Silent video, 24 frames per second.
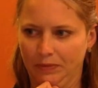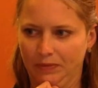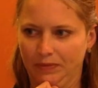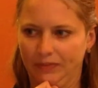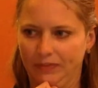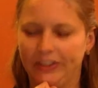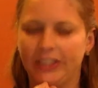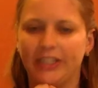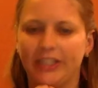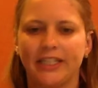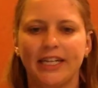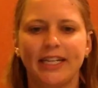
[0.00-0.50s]

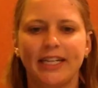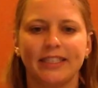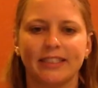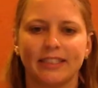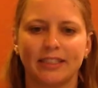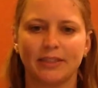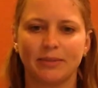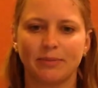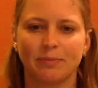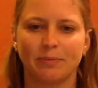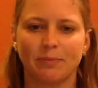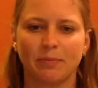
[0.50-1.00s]
Very
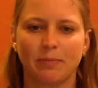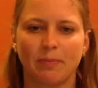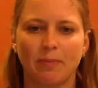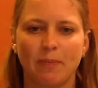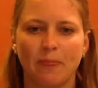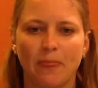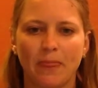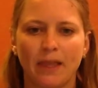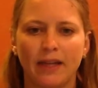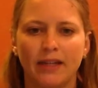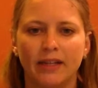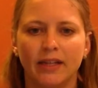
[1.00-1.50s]
nice.
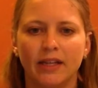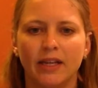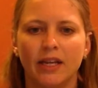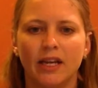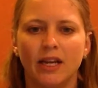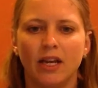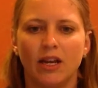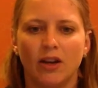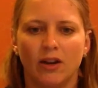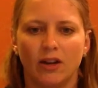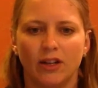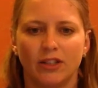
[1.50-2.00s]

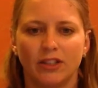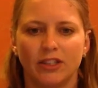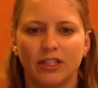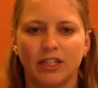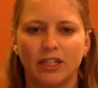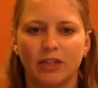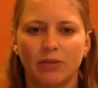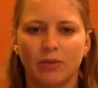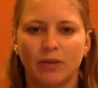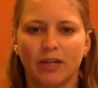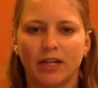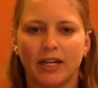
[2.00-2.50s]
We're also going
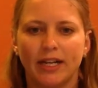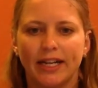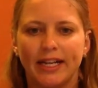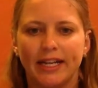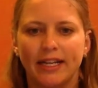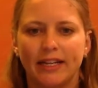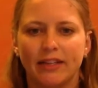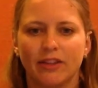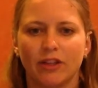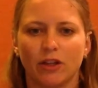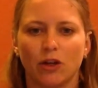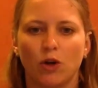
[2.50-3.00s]
to work on
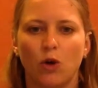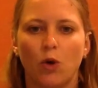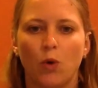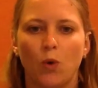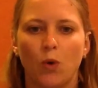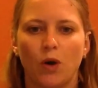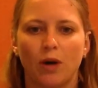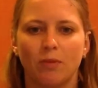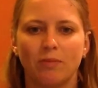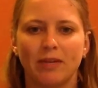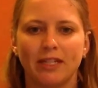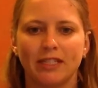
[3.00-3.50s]
getting the
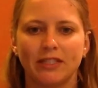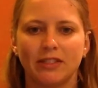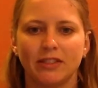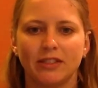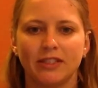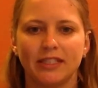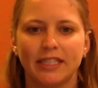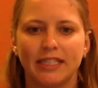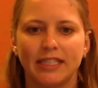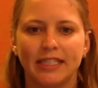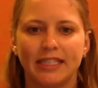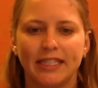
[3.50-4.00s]
core
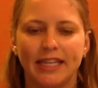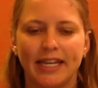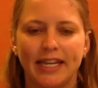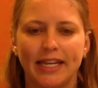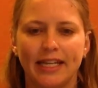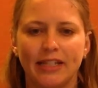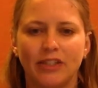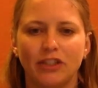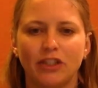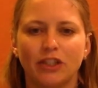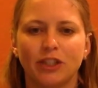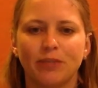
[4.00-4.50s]
muscles
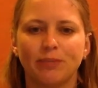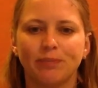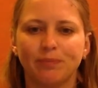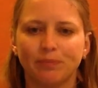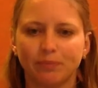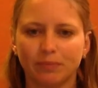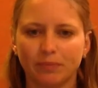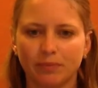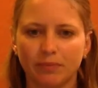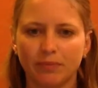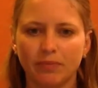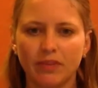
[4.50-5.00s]
engaged.
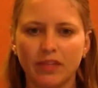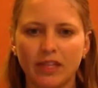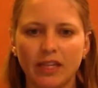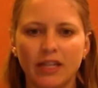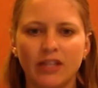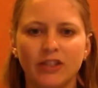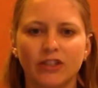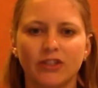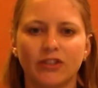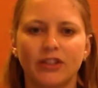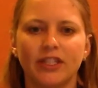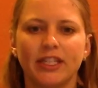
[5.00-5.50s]

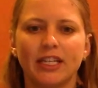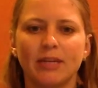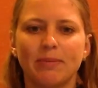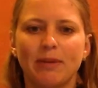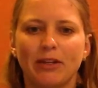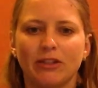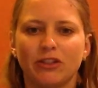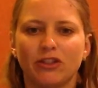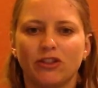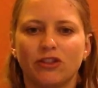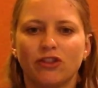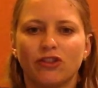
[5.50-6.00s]
So think
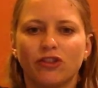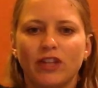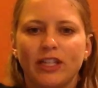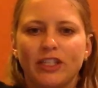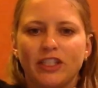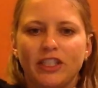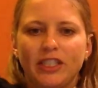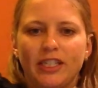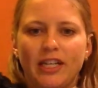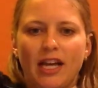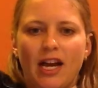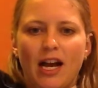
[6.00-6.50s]
about
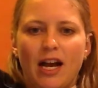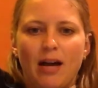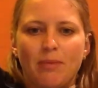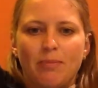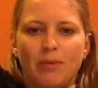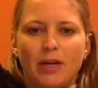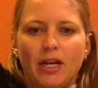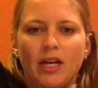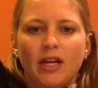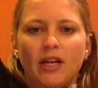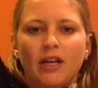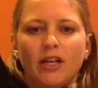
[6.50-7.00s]
stretching up,
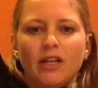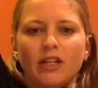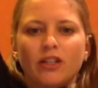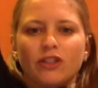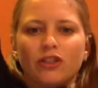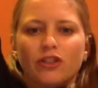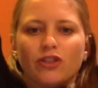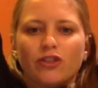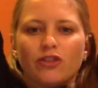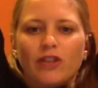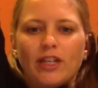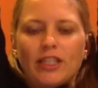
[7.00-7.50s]

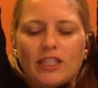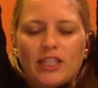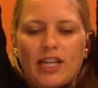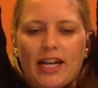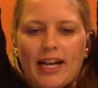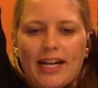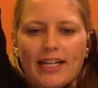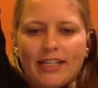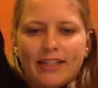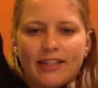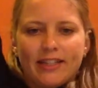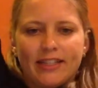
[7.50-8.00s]
stretch
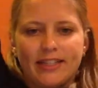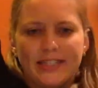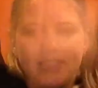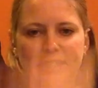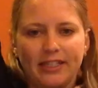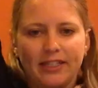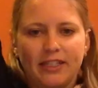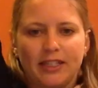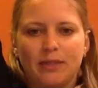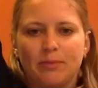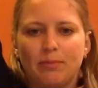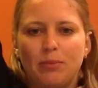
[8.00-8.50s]
high to the
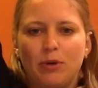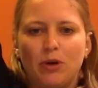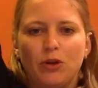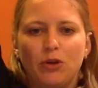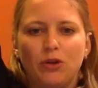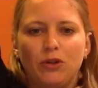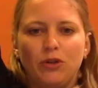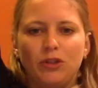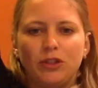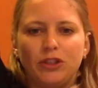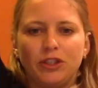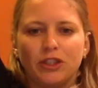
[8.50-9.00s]
ceiling,
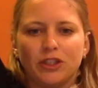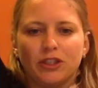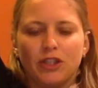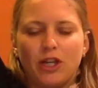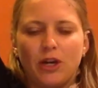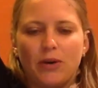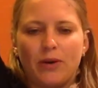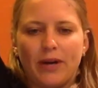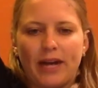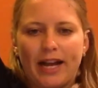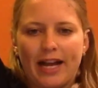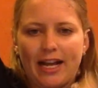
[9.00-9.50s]
pull your
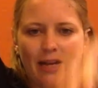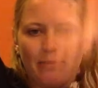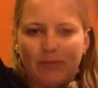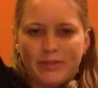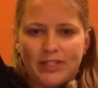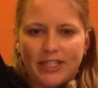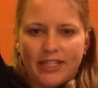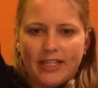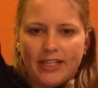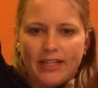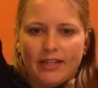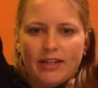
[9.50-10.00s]
lower abs
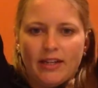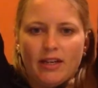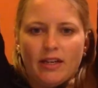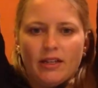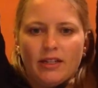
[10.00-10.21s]
in,